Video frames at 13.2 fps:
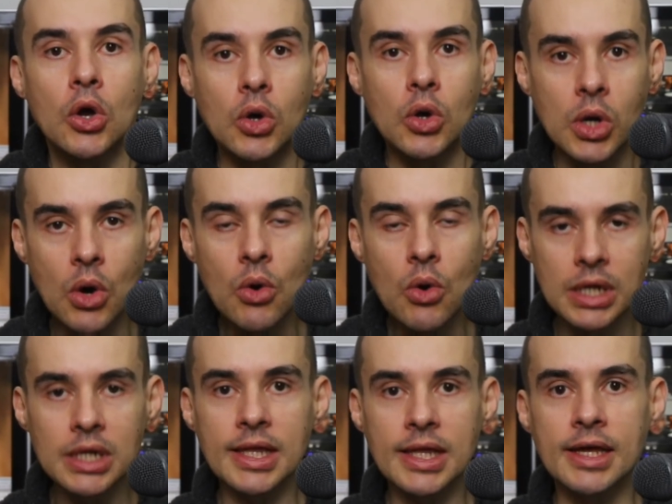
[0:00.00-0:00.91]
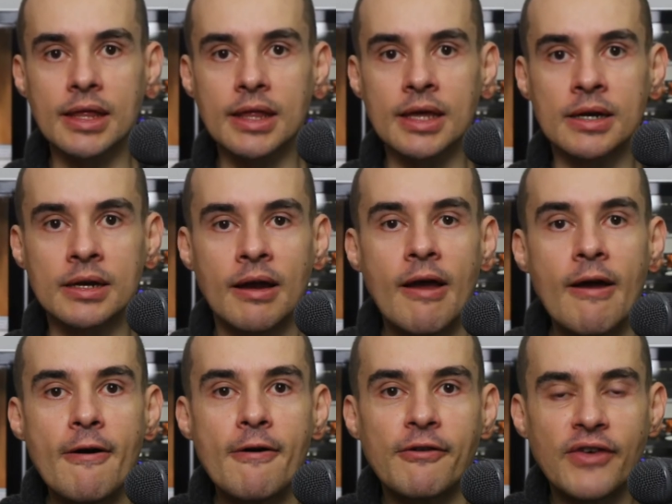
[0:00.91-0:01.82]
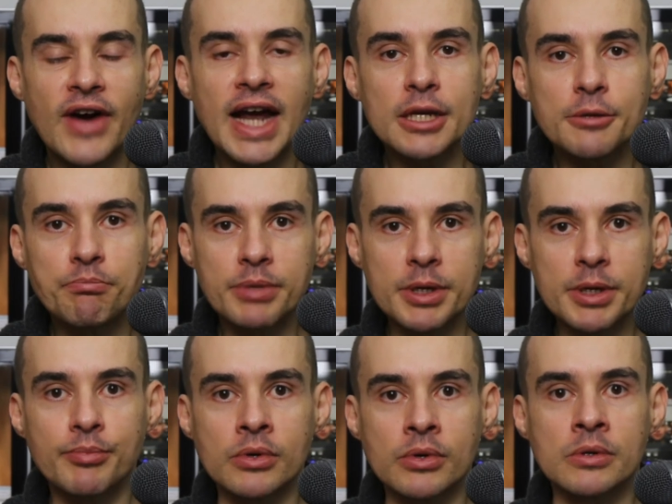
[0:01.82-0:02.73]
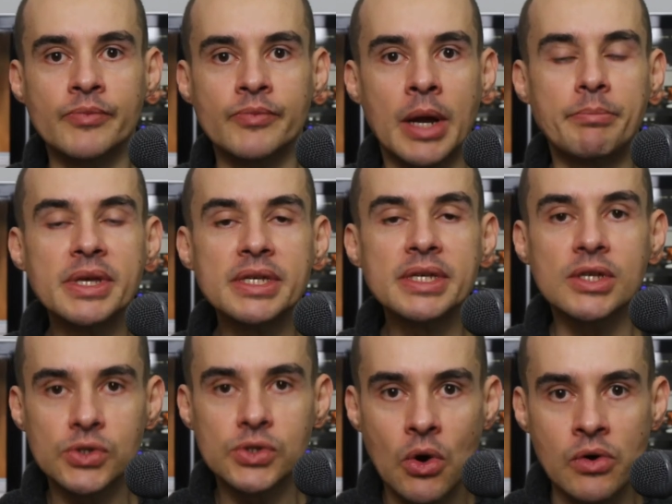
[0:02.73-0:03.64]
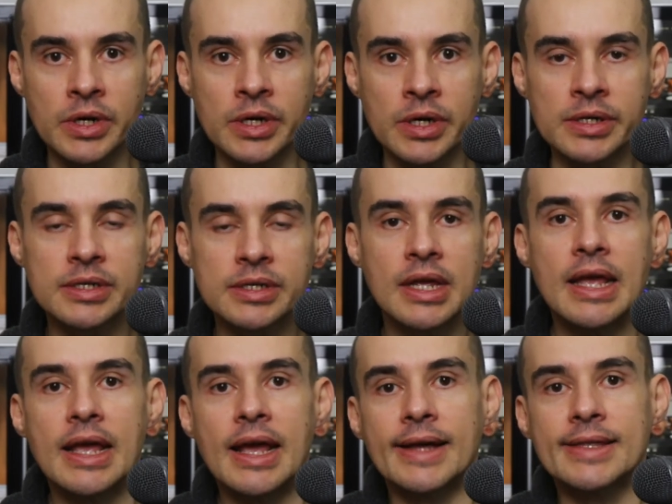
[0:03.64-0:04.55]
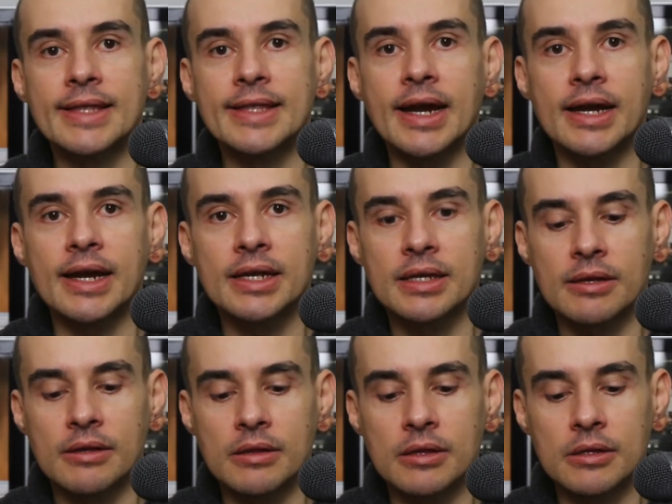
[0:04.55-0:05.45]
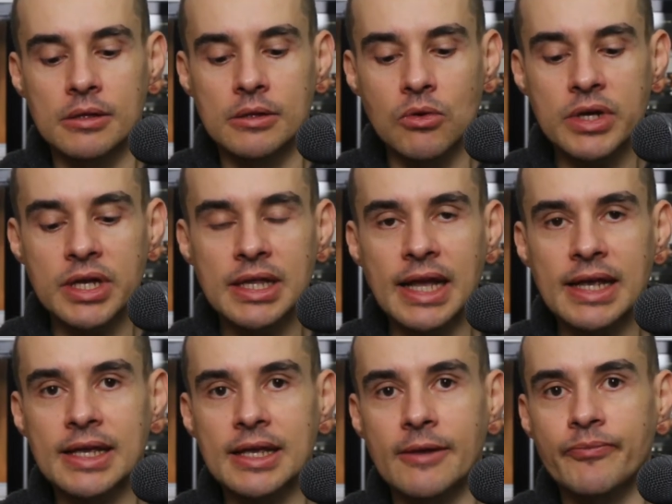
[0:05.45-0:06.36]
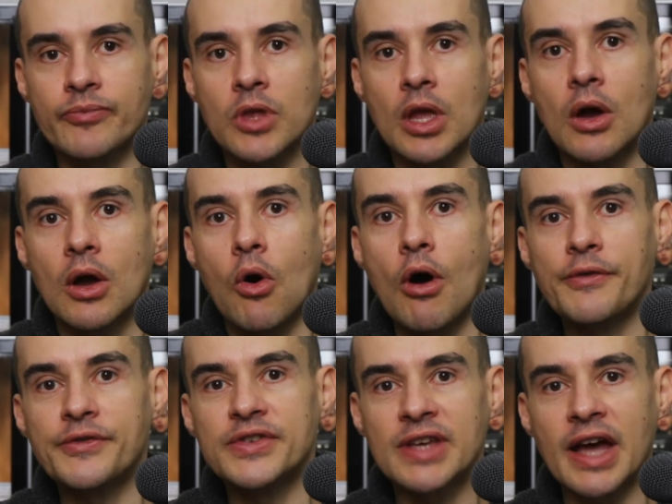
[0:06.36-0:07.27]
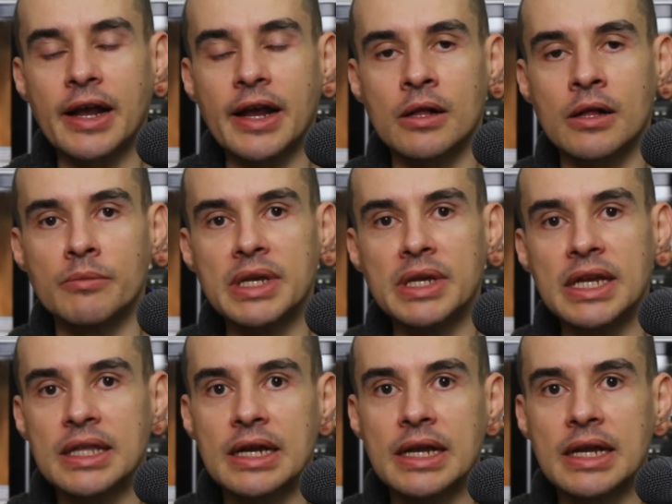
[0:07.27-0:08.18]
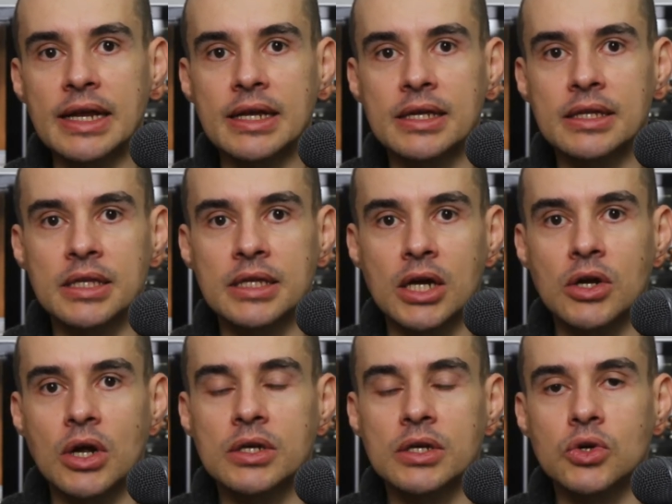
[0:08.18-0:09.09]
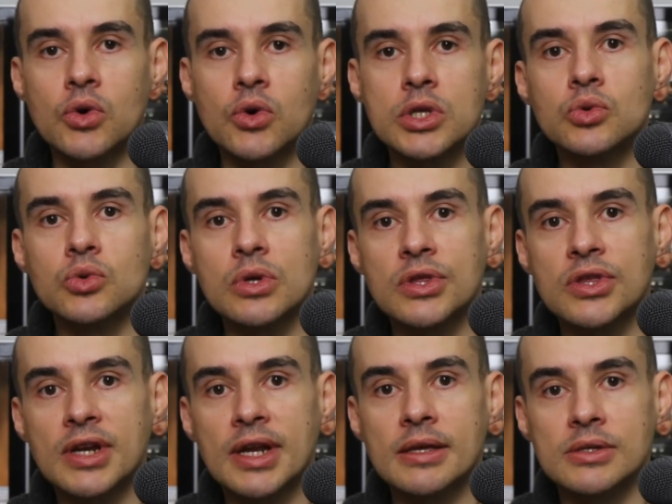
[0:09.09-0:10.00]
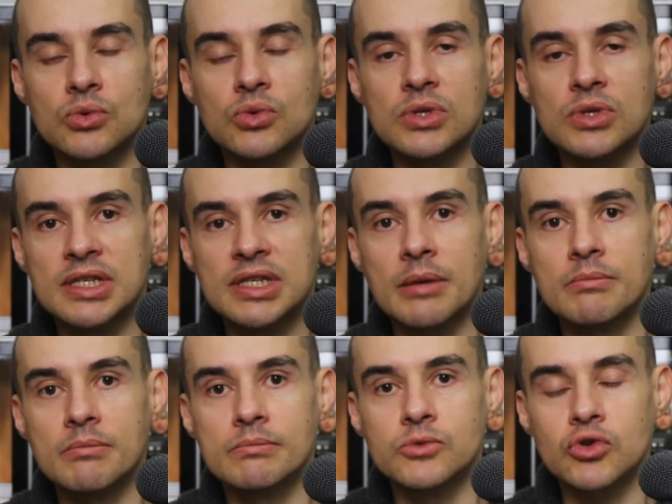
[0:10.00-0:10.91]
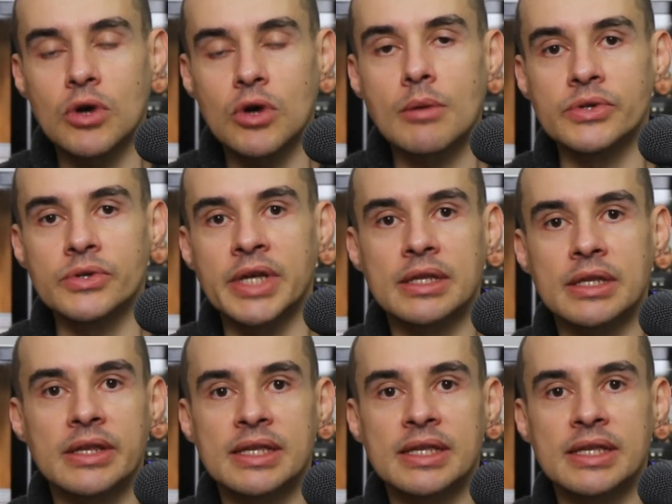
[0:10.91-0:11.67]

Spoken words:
go on LinkedIn, find people that are business owners and they're looking like off cycle, meaning they're not going to the same troubles that, let's